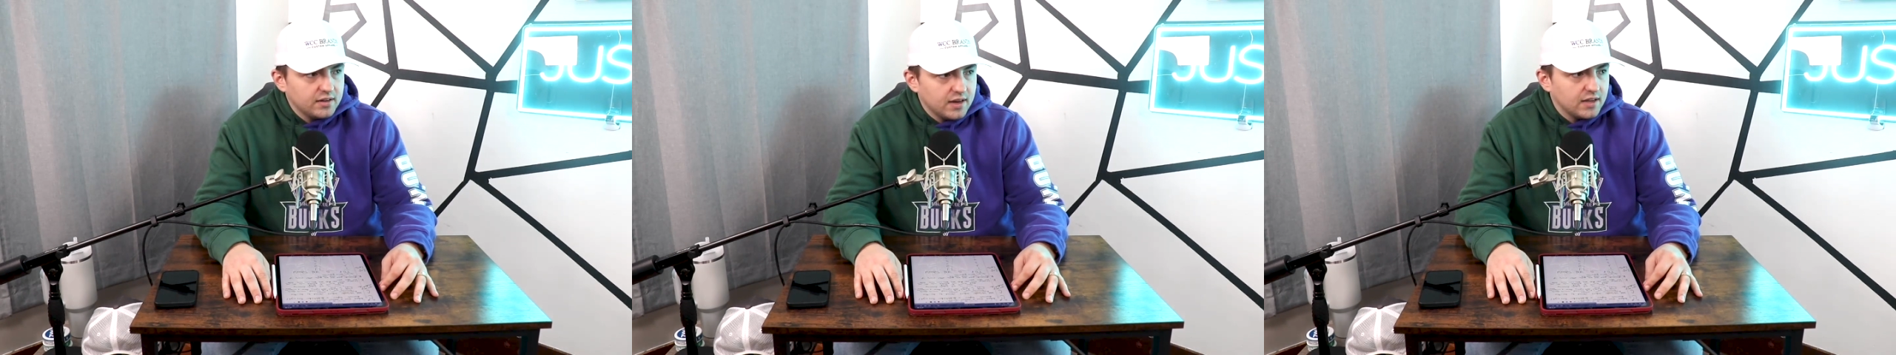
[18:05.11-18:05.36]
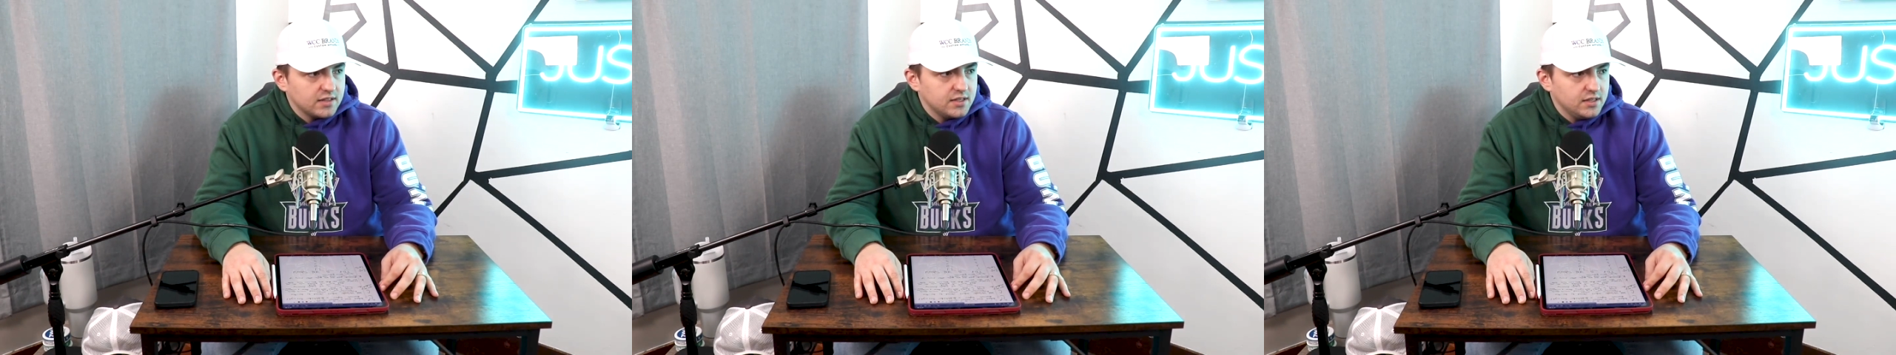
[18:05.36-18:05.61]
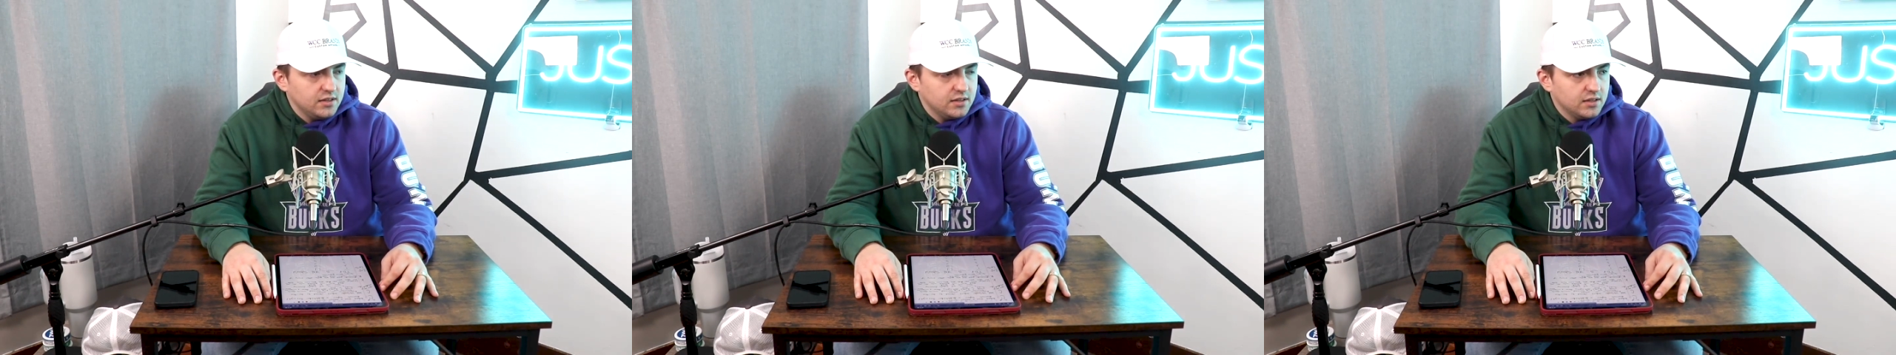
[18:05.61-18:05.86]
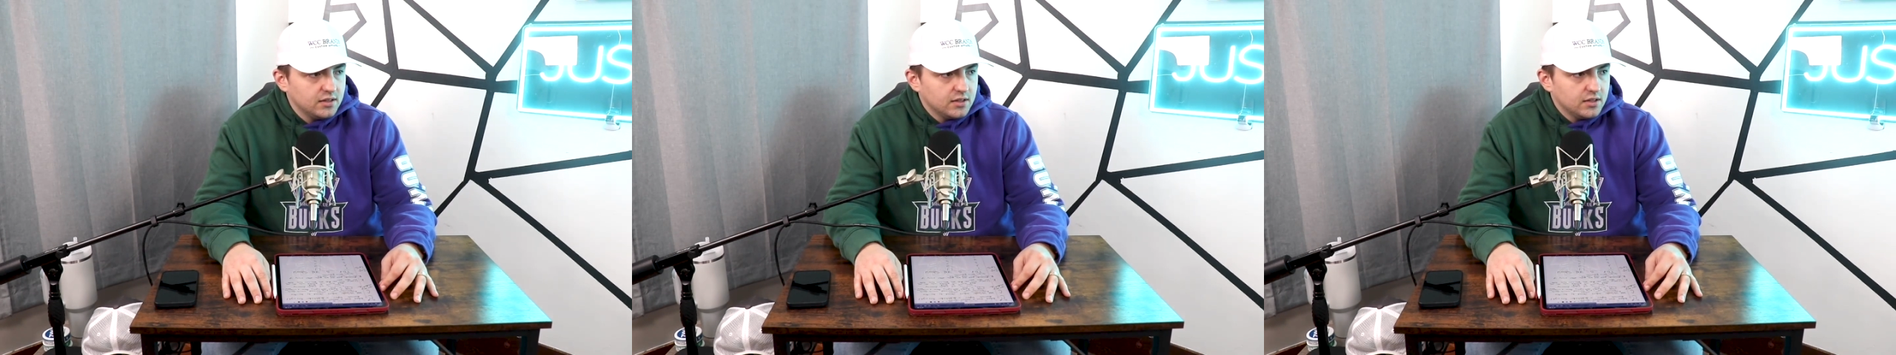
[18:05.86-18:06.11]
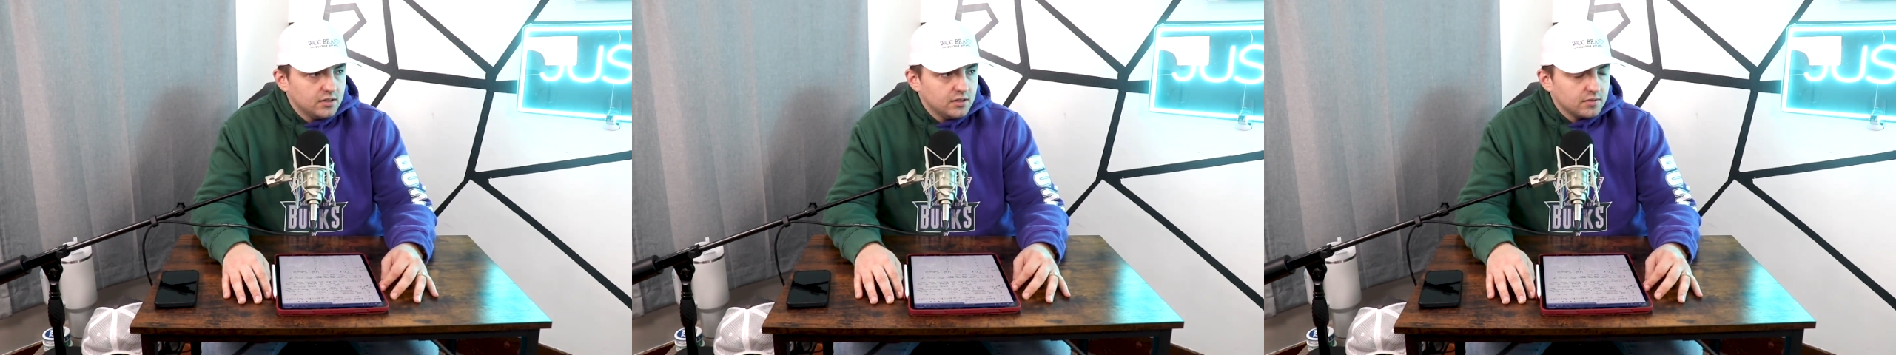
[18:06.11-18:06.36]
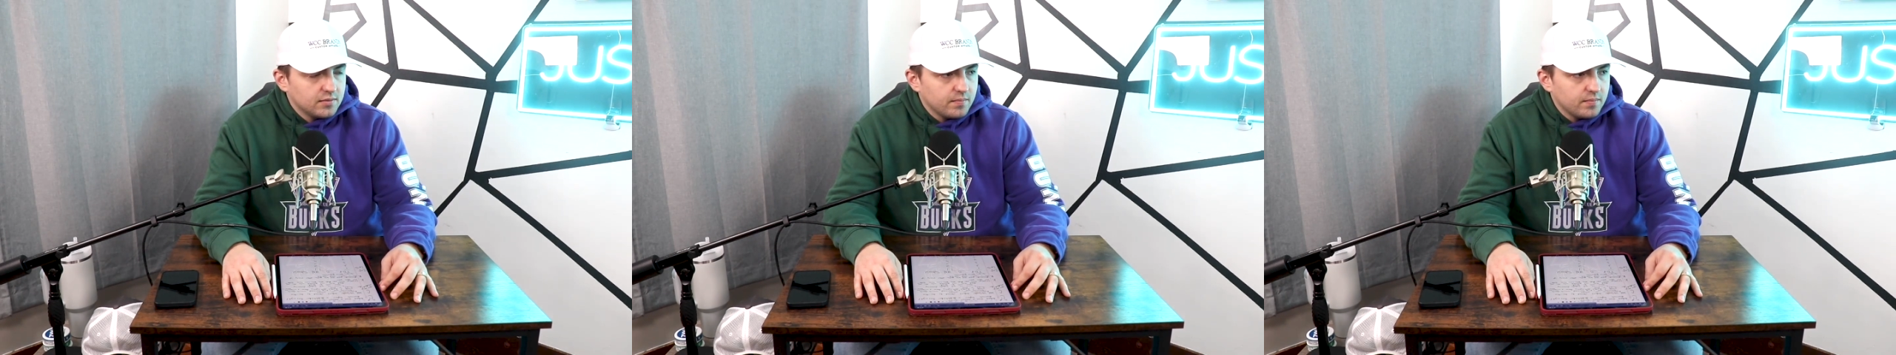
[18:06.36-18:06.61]
Nazi
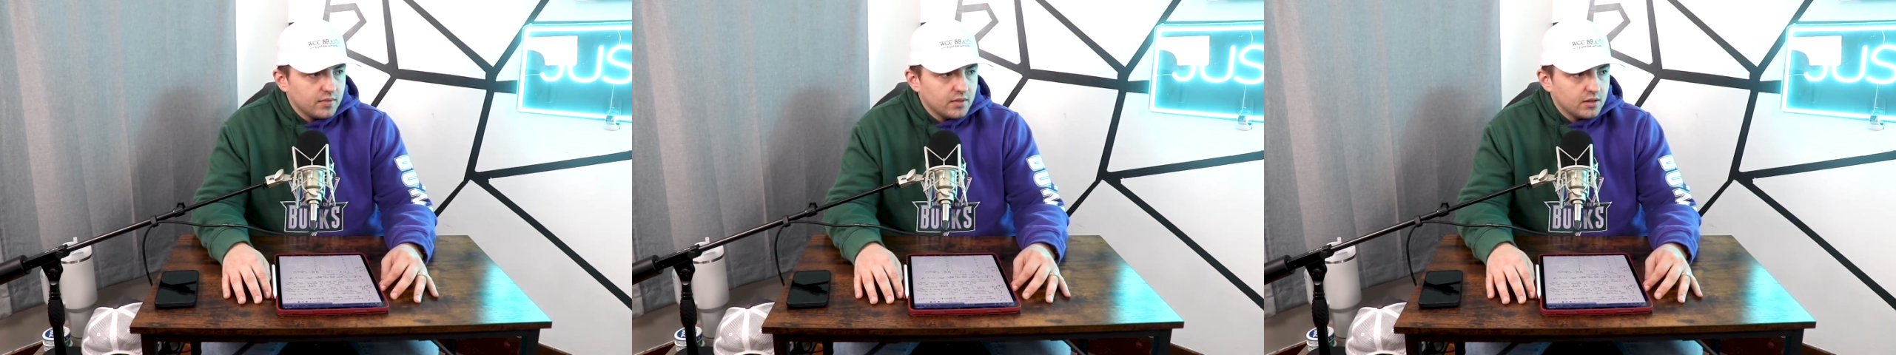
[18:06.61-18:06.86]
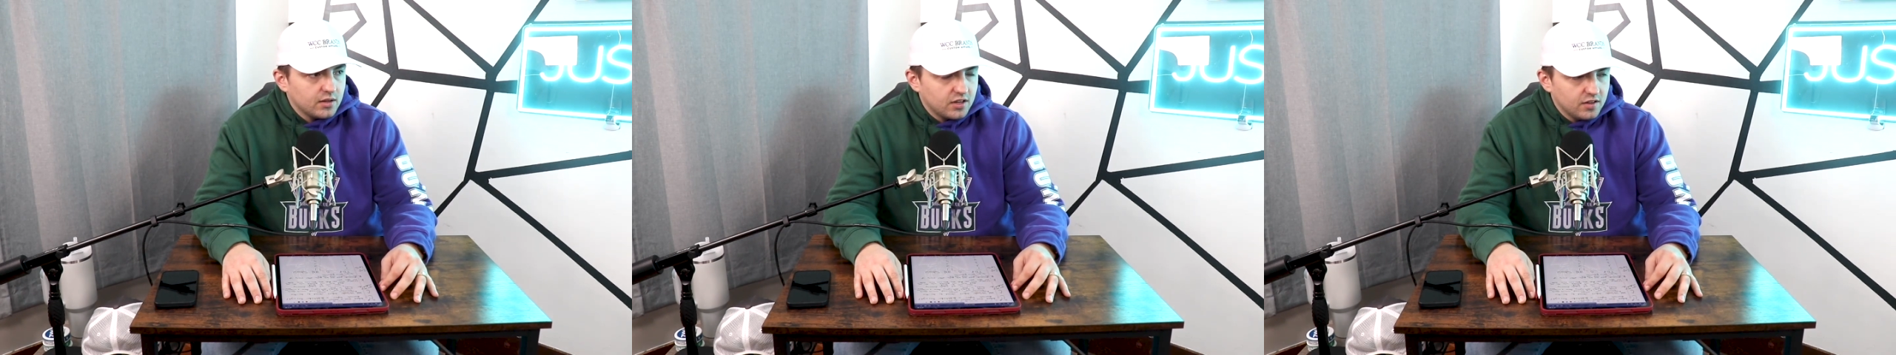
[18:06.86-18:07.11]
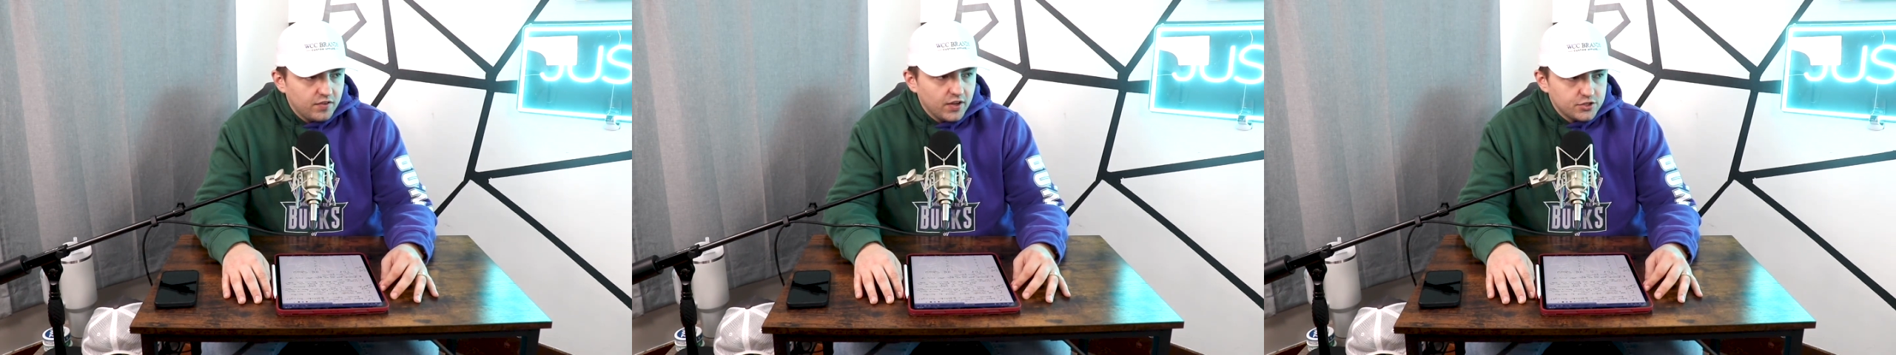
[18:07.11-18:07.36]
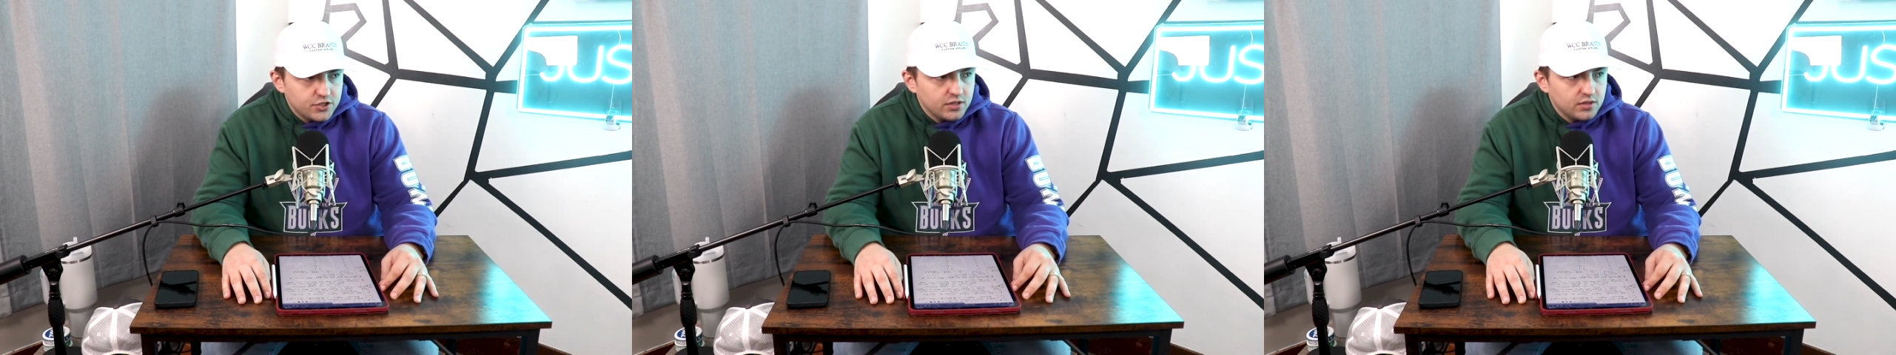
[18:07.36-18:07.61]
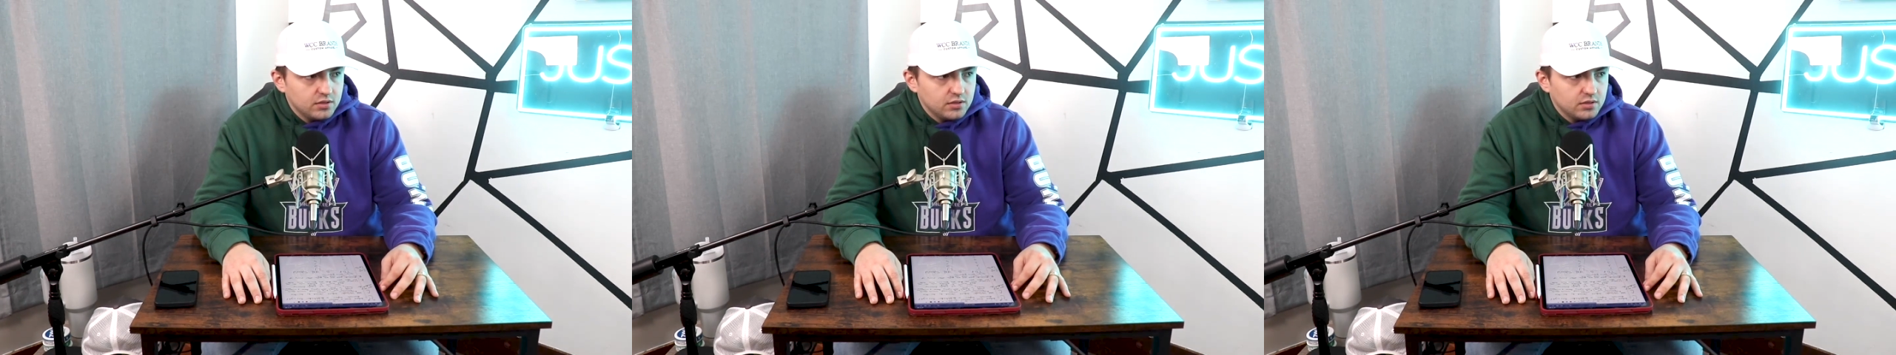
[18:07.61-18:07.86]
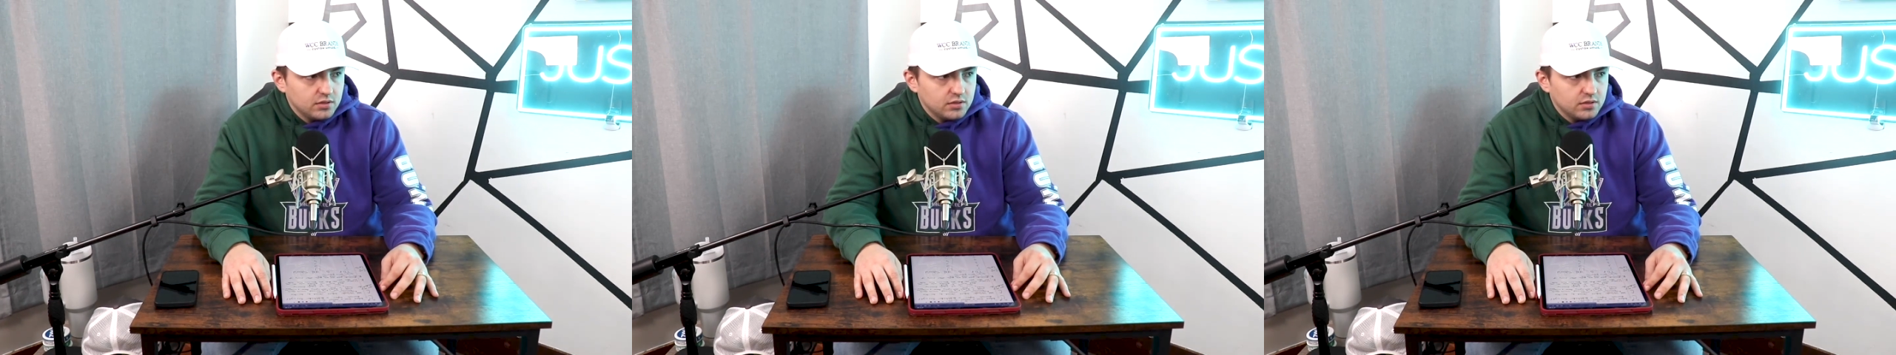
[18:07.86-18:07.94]
convention,